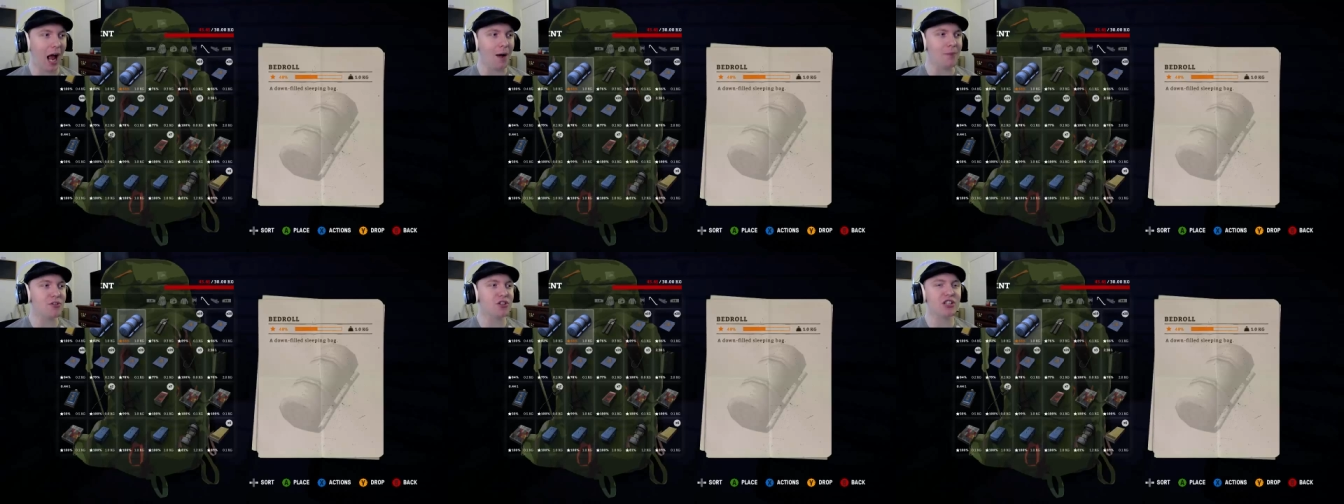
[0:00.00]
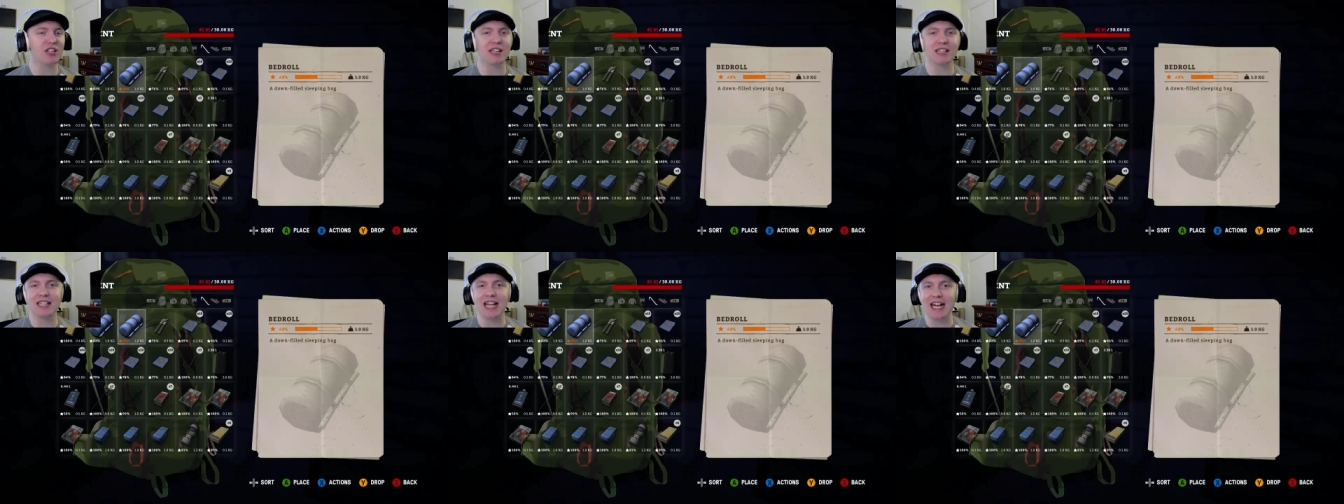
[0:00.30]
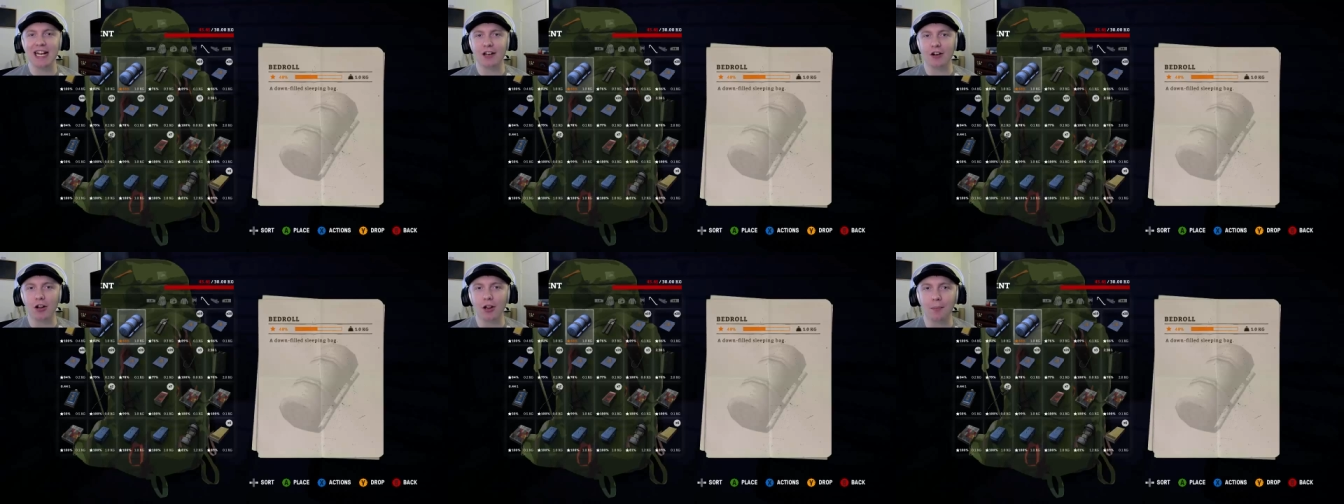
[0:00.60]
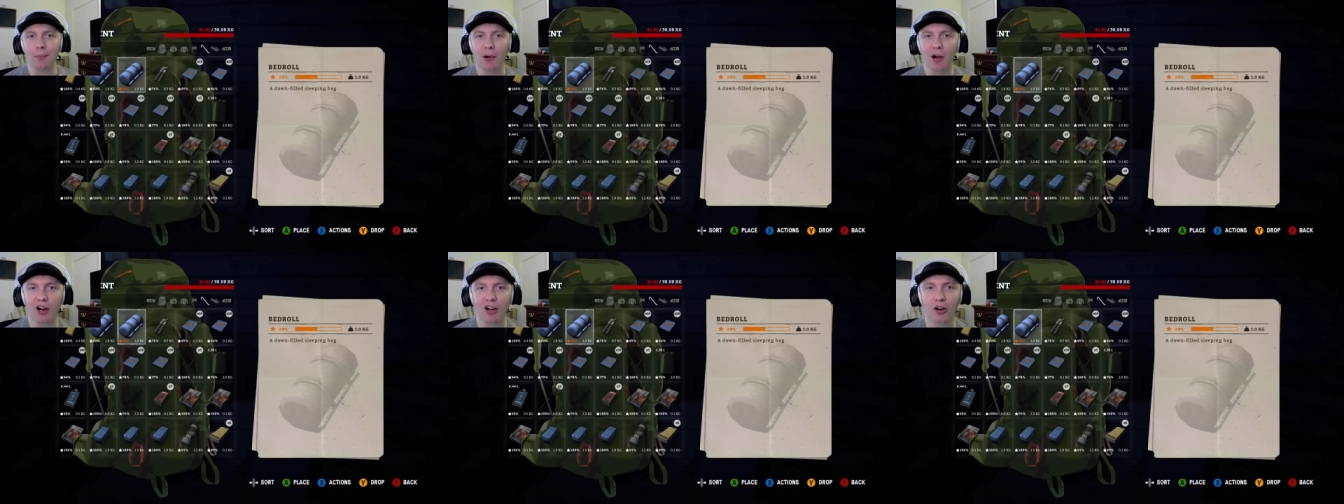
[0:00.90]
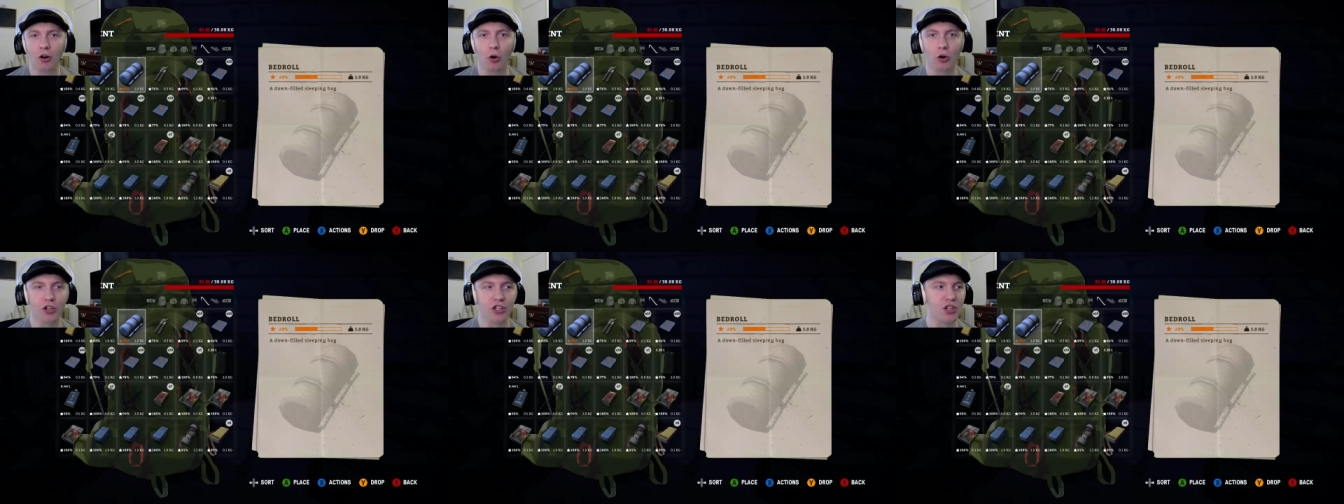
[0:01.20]
I'm just gonna take it all
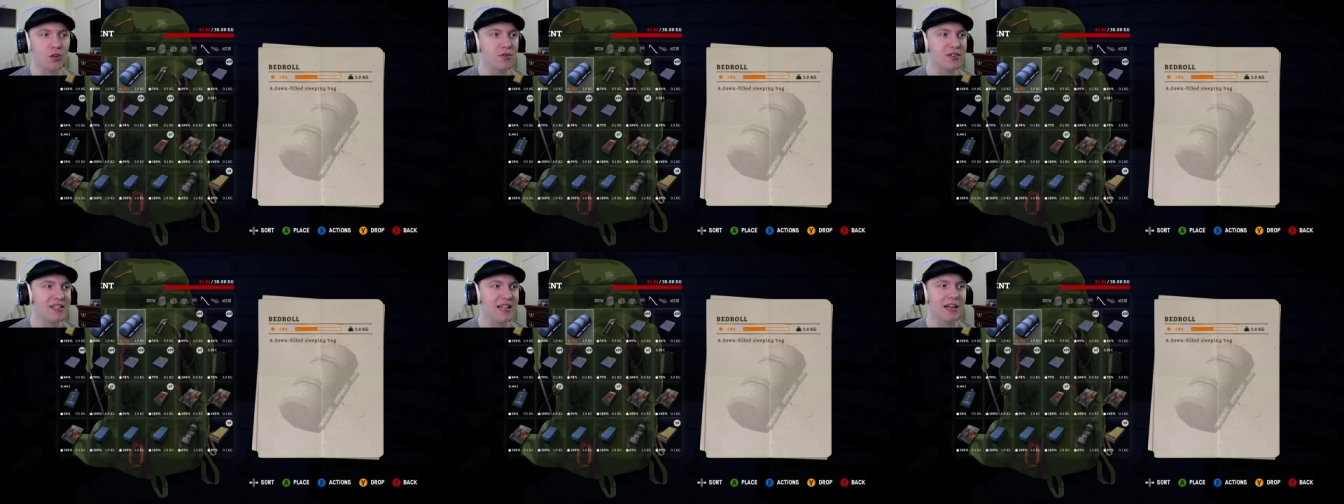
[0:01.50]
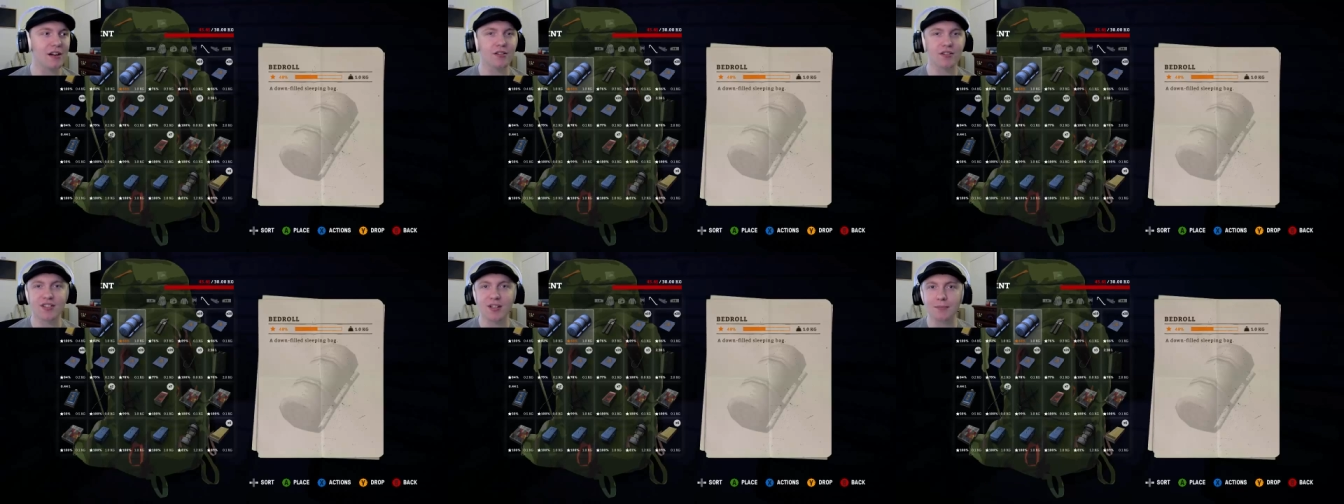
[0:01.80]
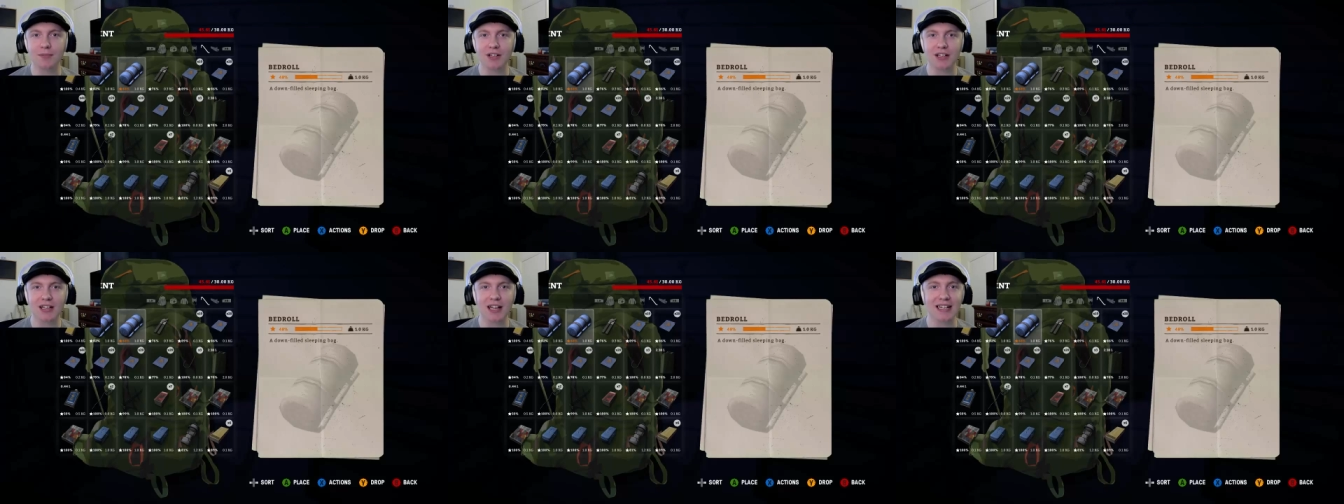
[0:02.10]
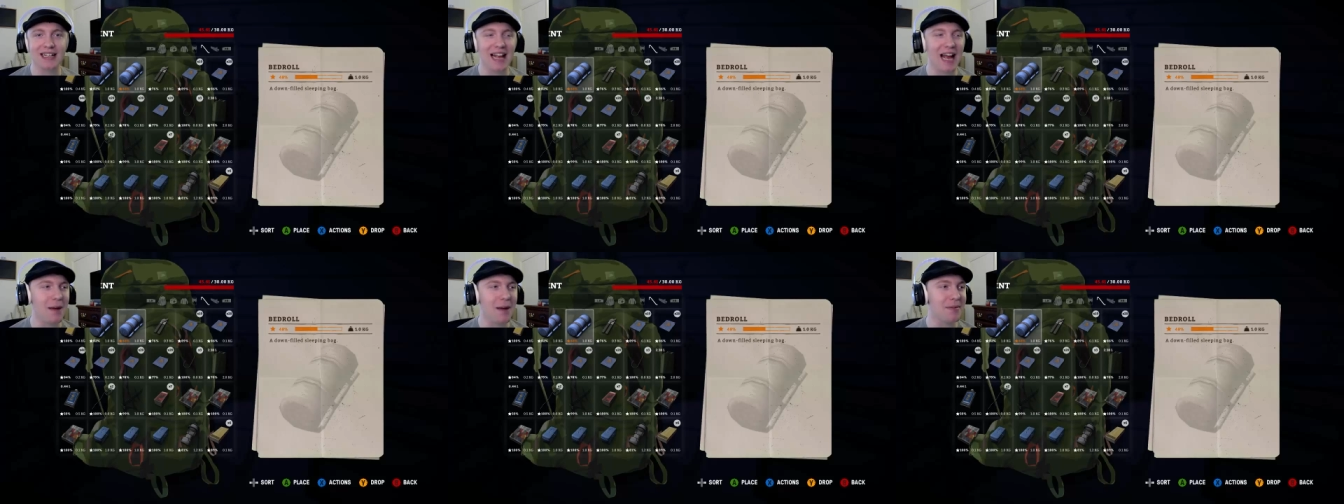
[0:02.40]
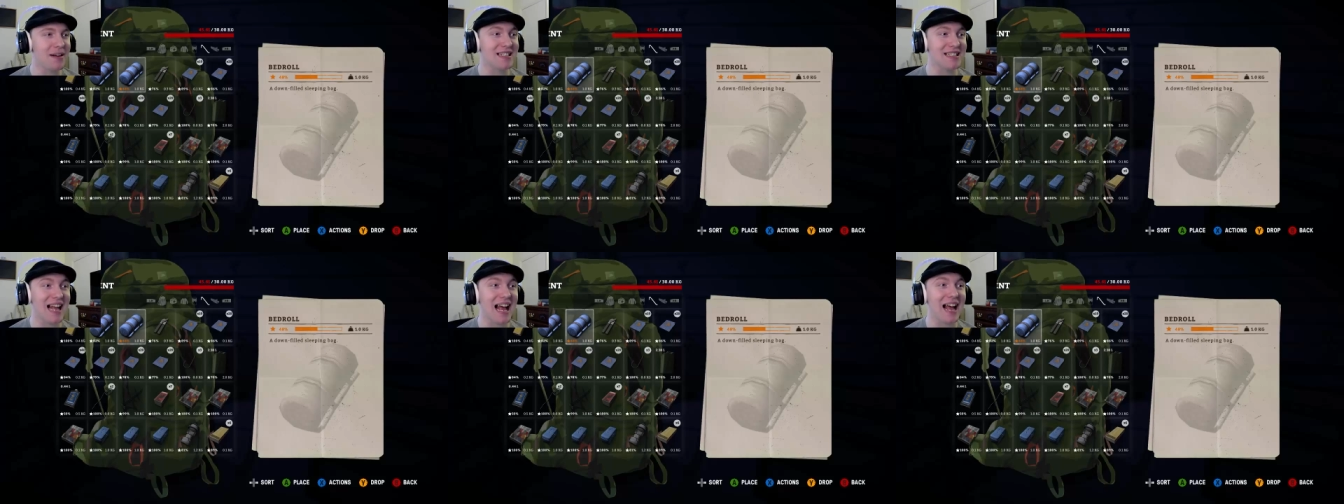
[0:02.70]
apart or use it or something like that
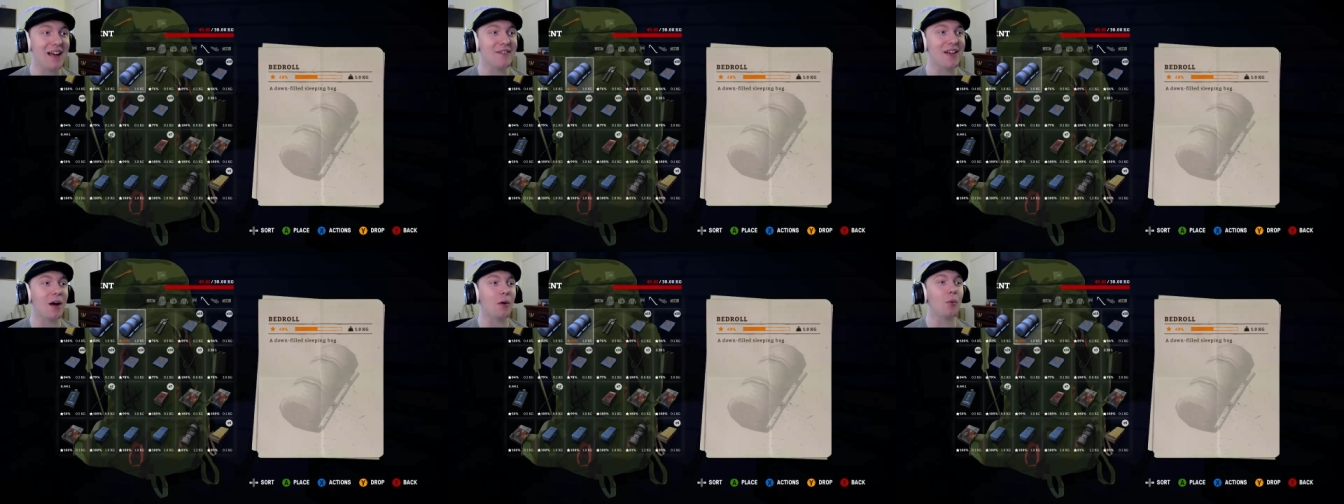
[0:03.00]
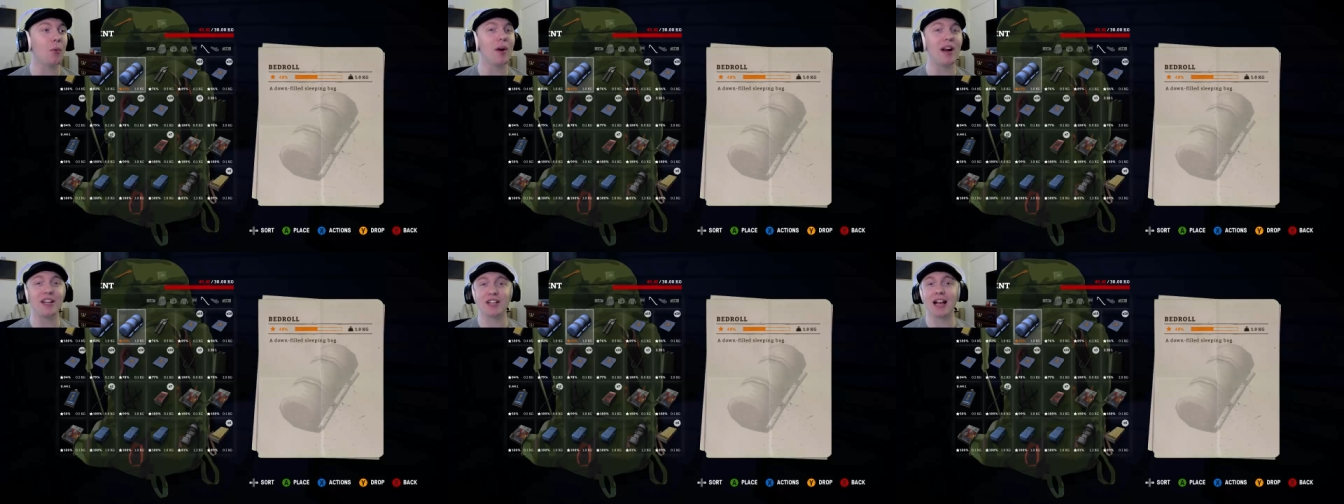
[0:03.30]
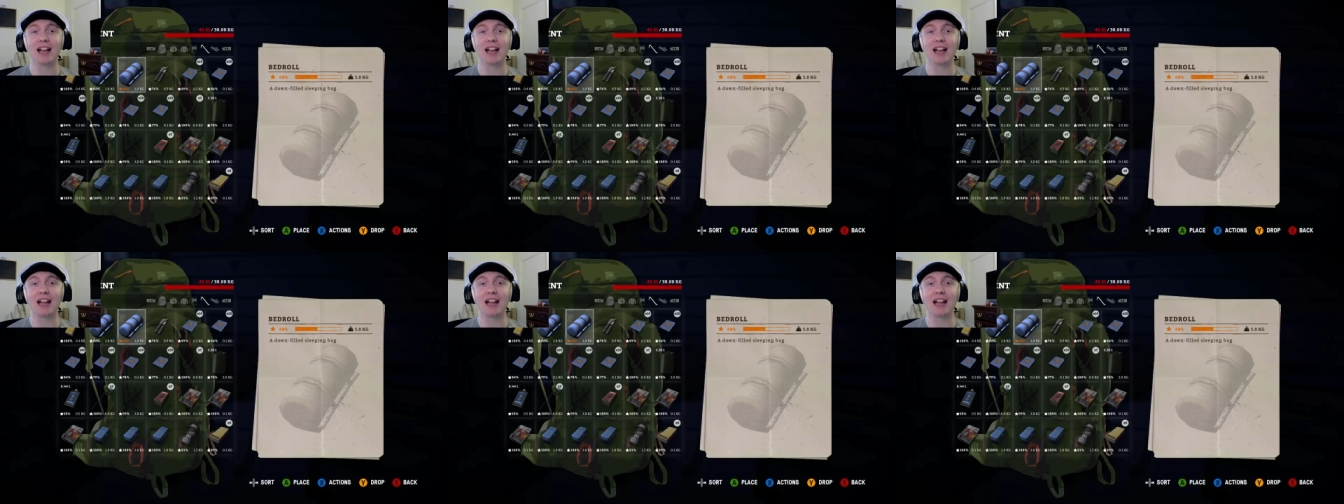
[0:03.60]
because I've got weight.